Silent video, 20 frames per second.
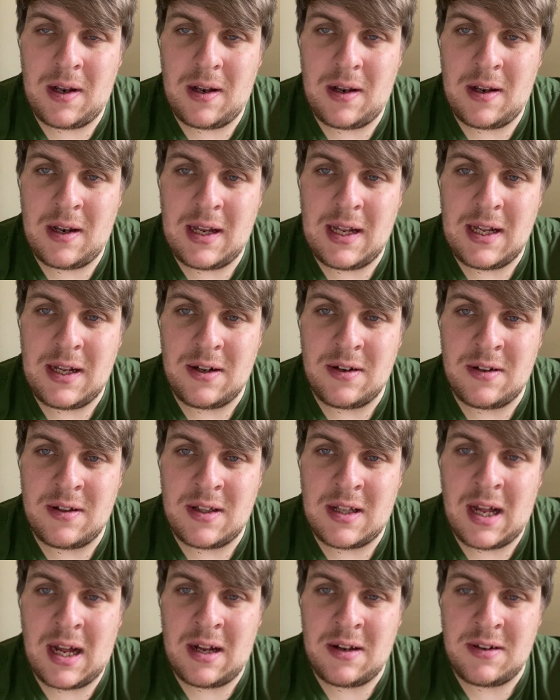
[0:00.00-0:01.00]
Ligue
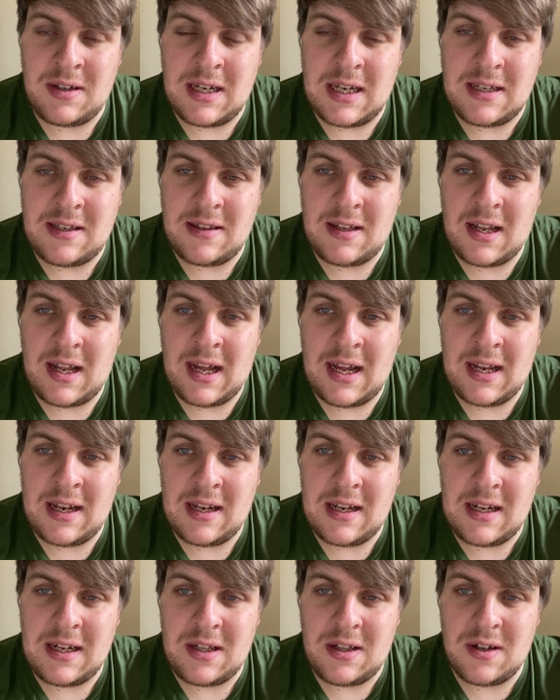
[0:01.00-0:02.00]
1 down yesterday and
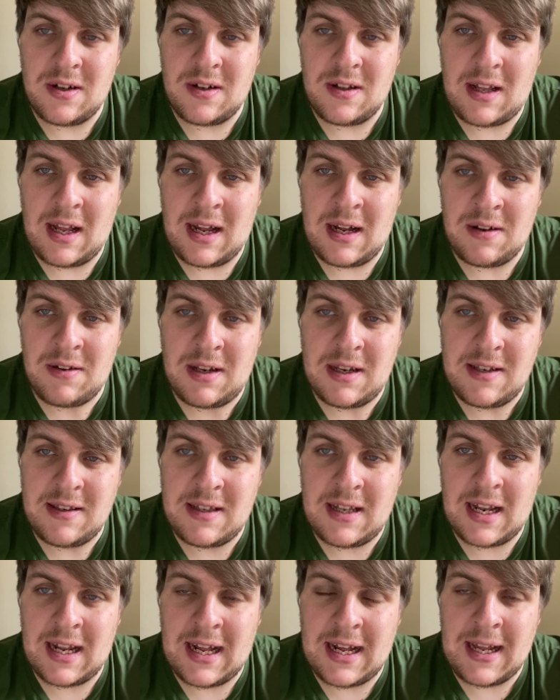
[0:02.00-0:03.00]
Ligue 2 down
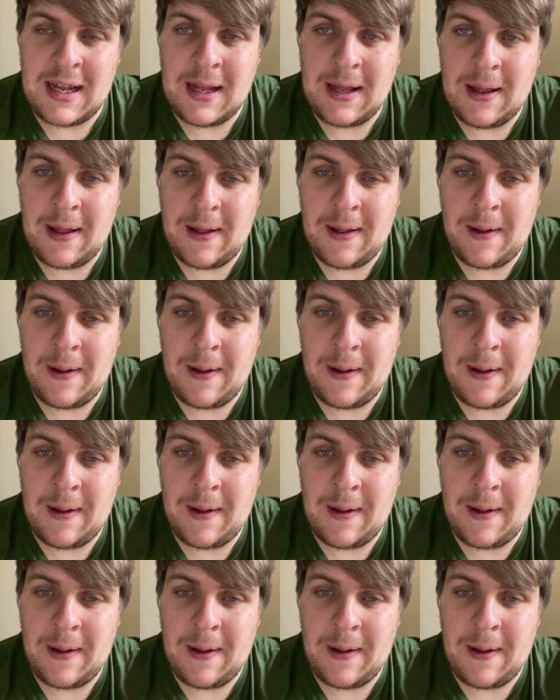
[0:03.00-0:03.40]
yesterday,